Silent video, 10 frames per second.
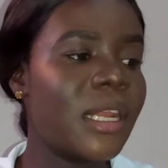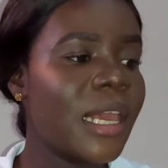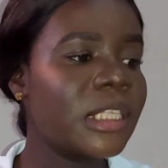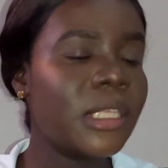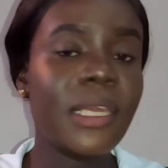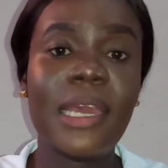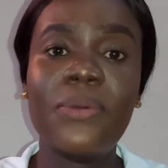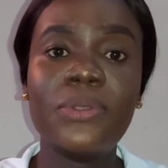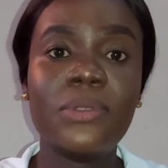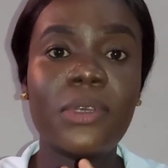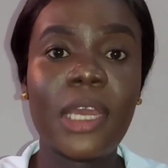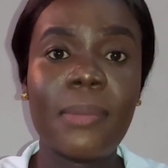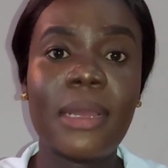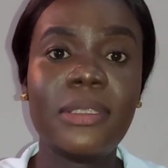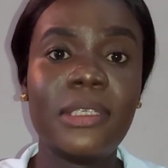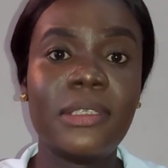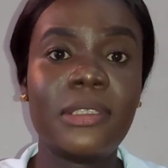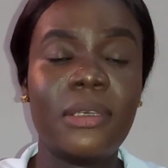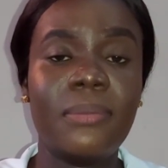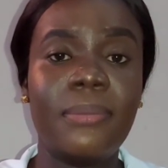The next thing I want to talk about
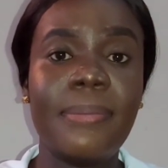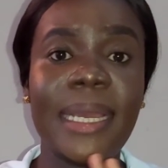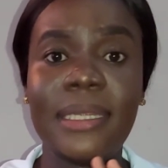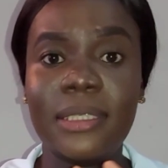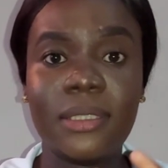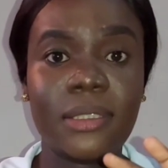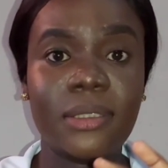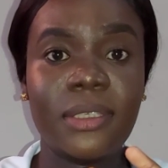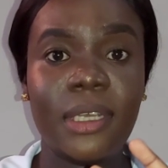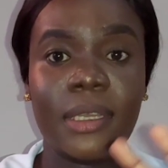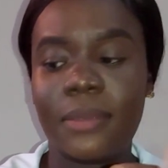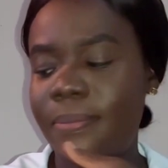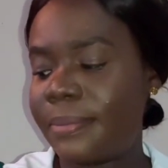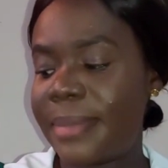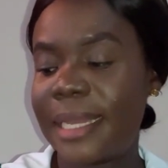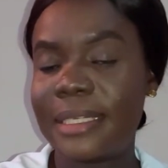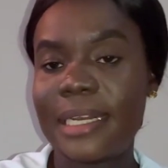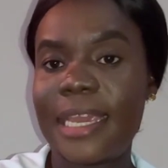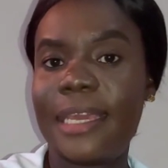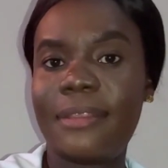is band,
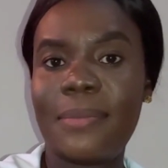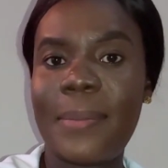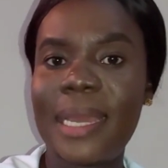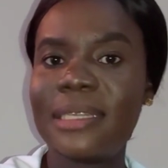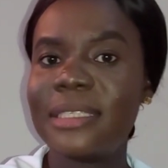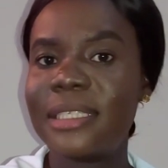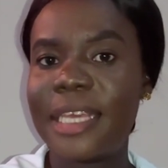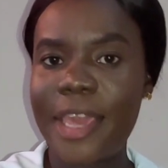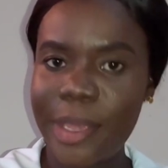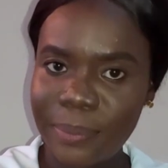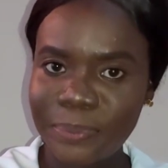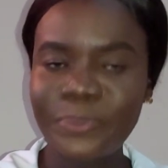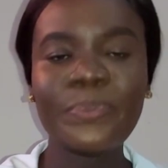like band here.